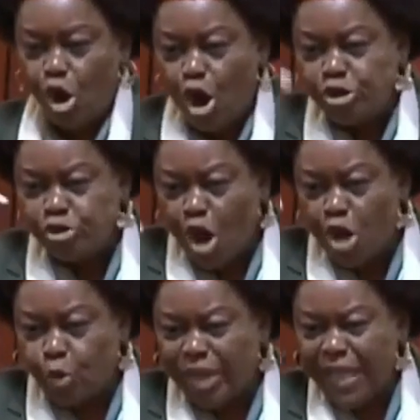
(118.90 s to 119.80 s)
Don't
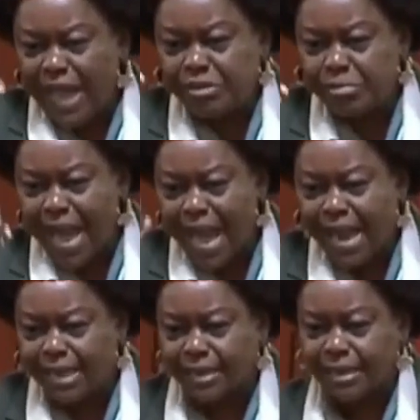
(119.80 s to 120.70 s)
joke with that
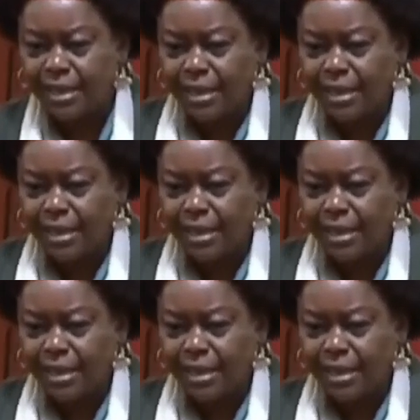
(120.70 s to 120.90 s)
man.